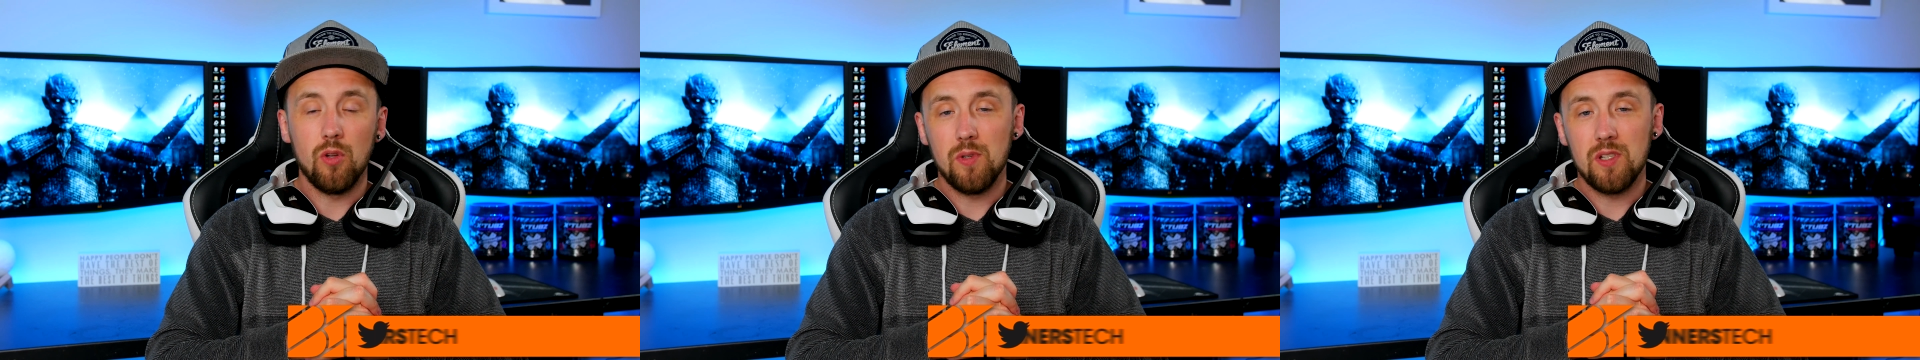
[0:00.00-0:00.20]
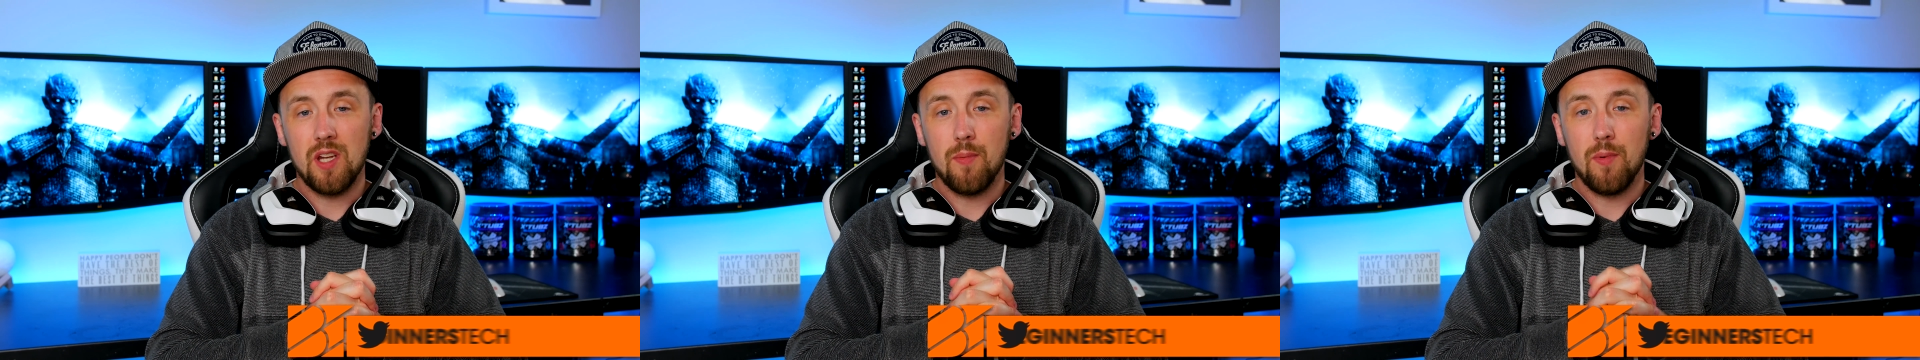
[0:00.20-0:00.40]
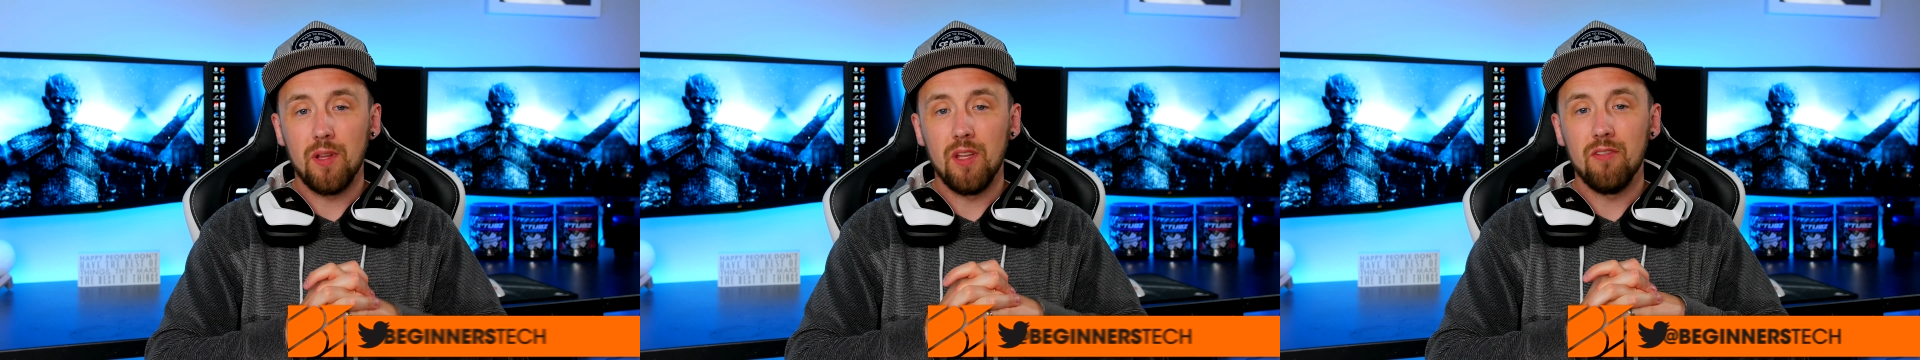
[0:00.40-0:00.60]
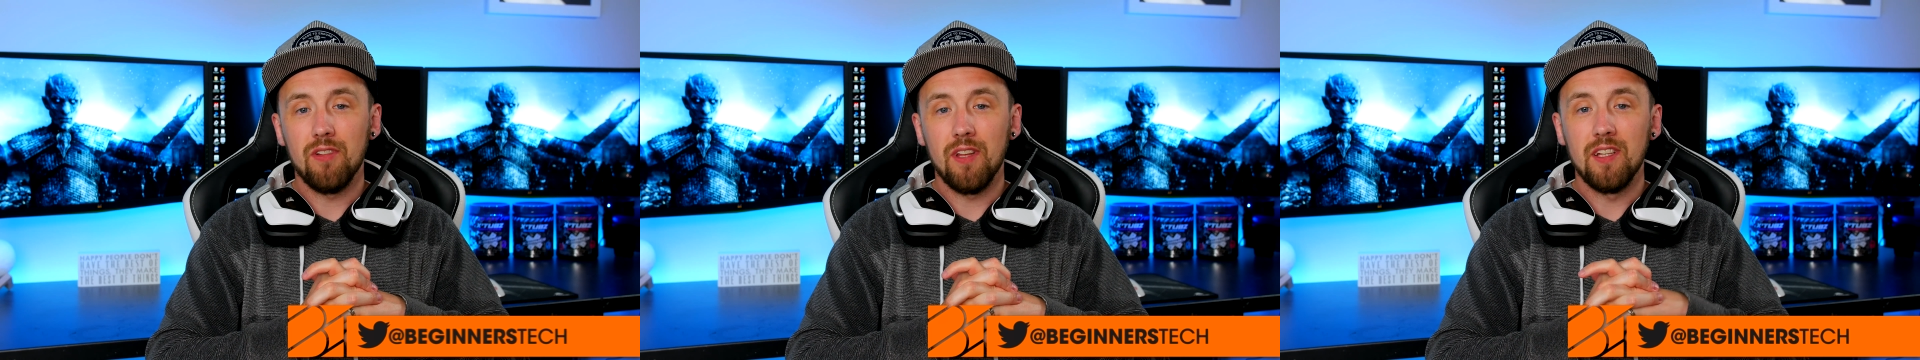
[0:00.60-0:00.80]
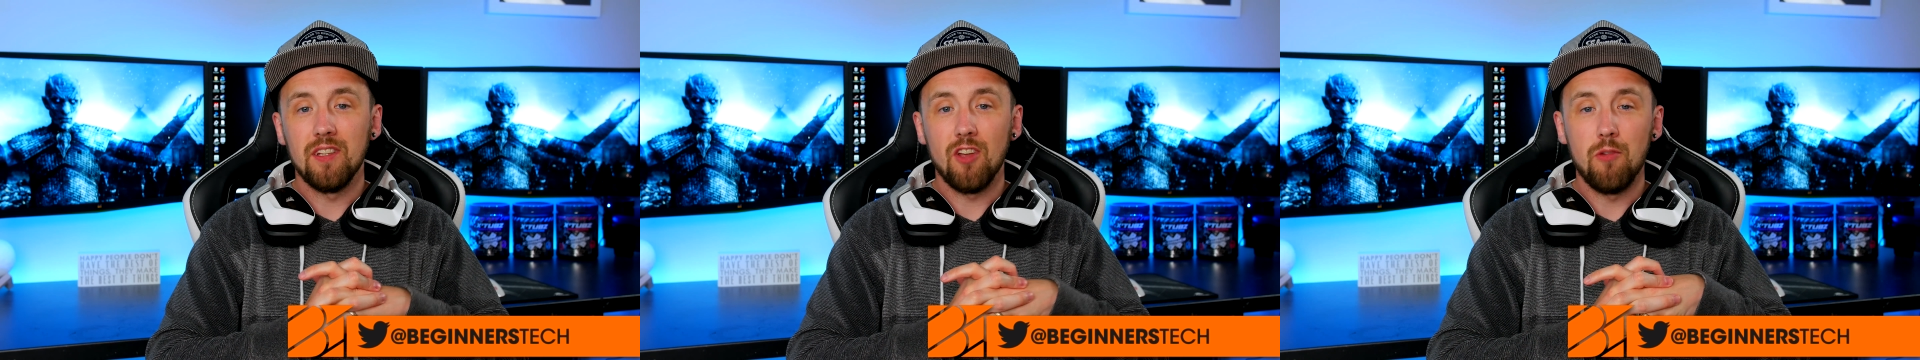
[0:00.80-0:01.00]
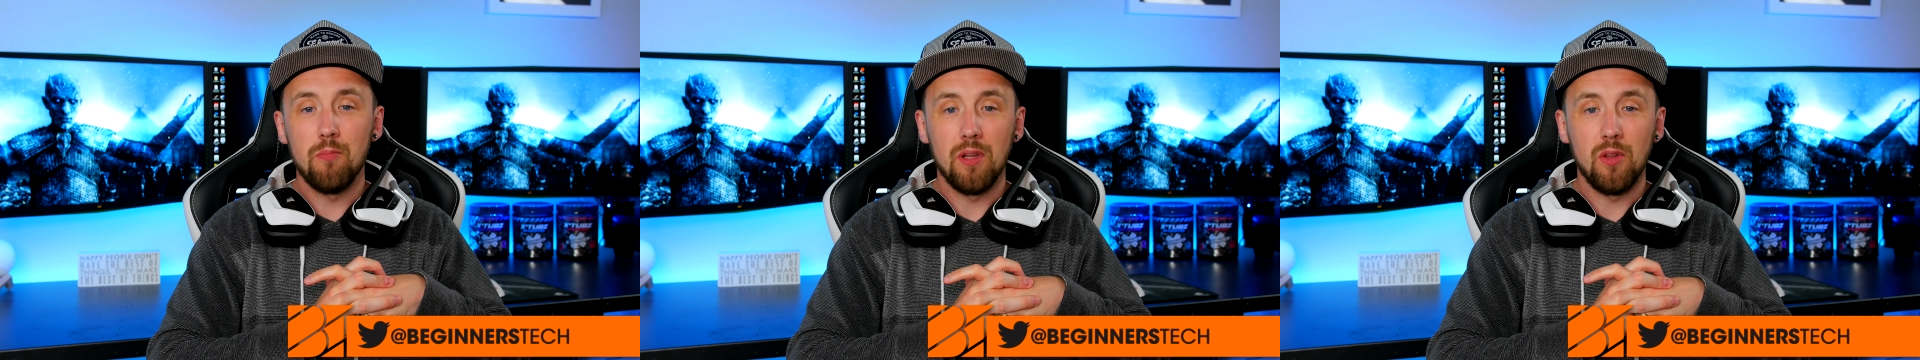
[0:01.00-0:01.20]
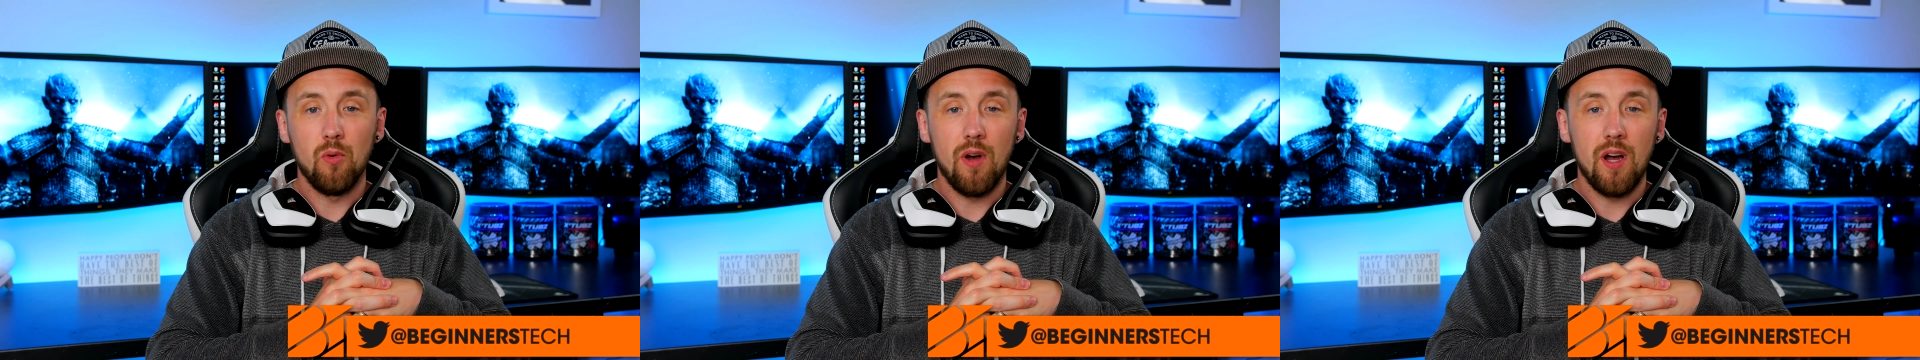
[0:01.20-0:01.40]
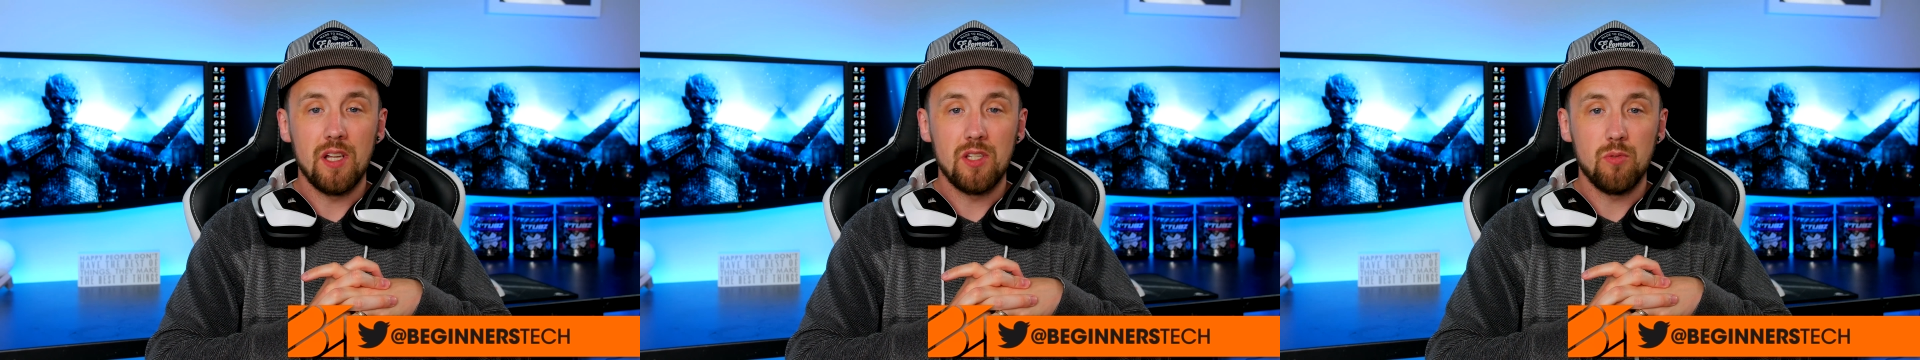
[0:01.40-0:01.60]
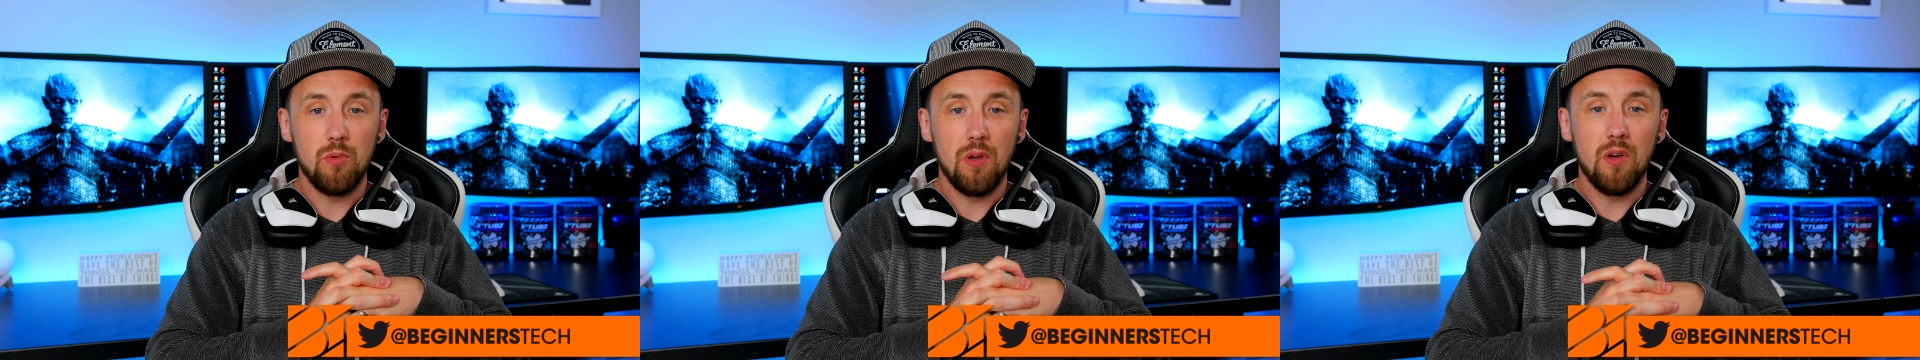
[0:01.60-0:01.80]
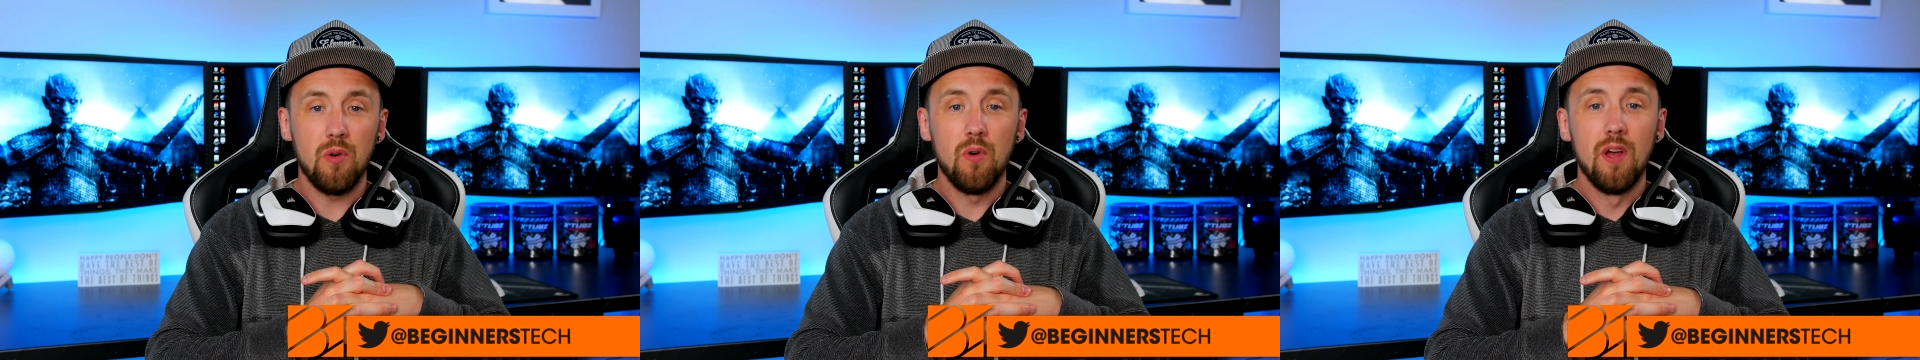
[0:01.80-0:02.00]
which I will leave linked down below as
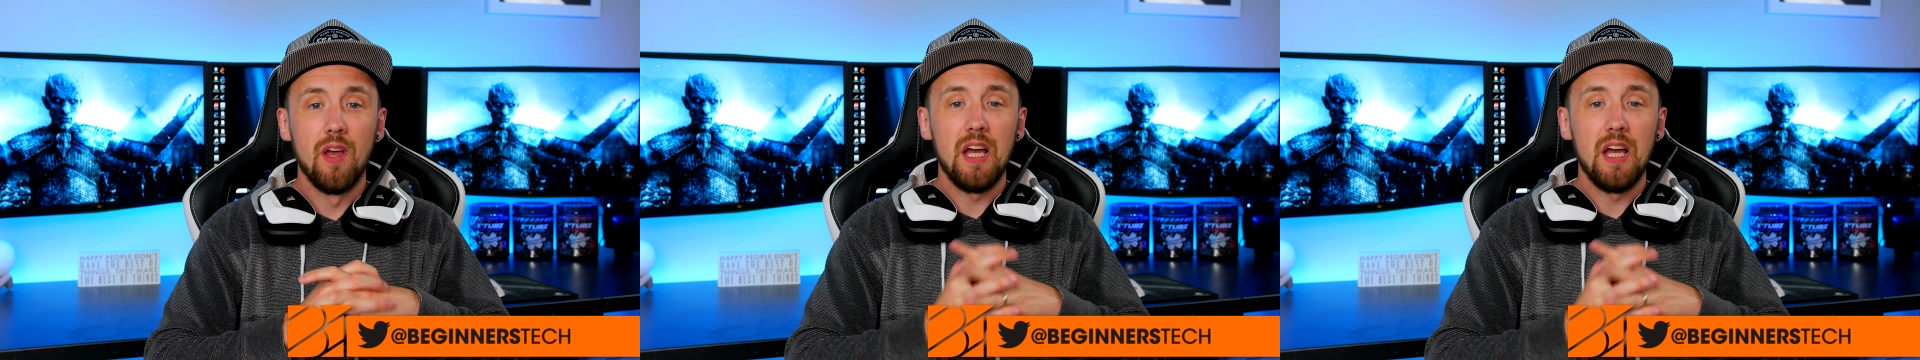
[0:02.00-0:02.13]
well.